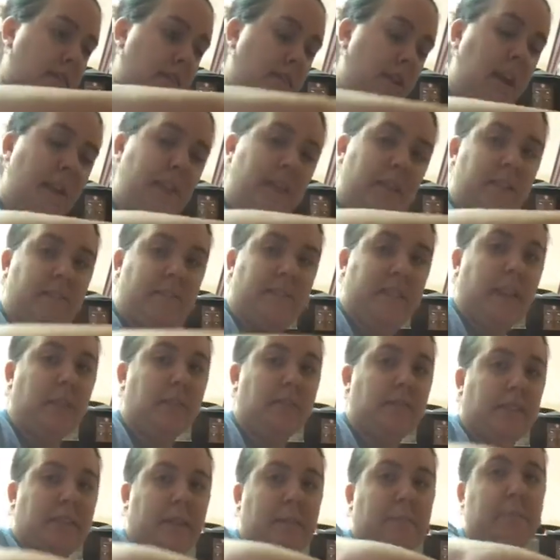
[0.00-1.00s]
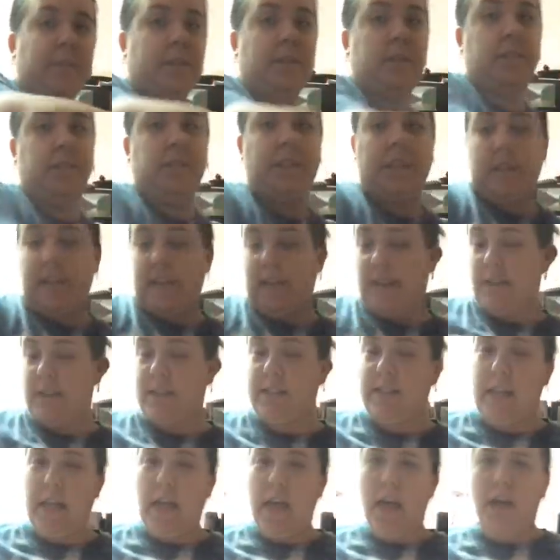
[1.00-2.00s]
Alright, this video is like a bajillion
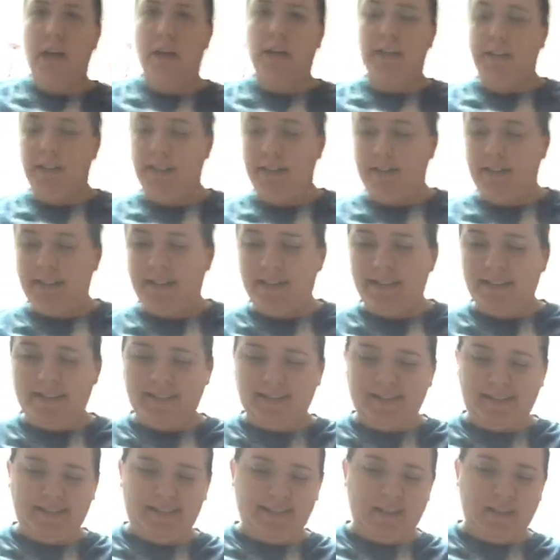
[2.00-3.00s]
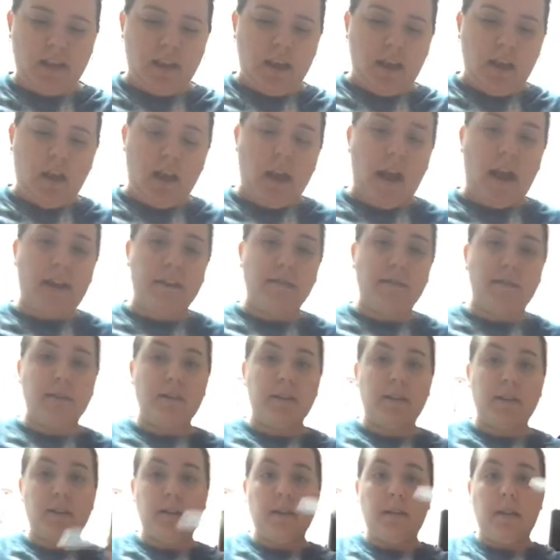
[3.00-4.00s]
years long. Alright, so you're
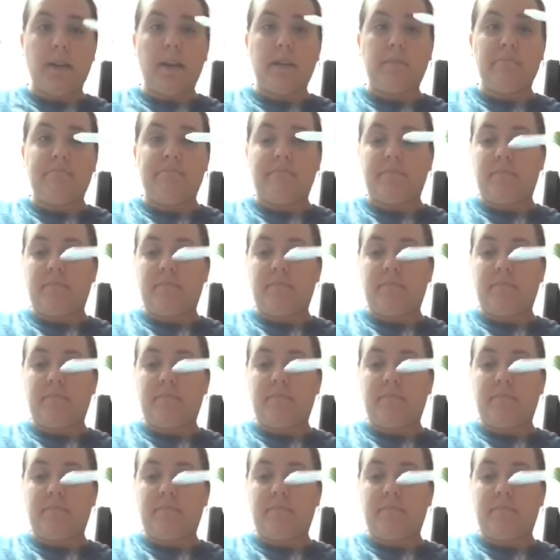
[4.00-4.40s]
just going to like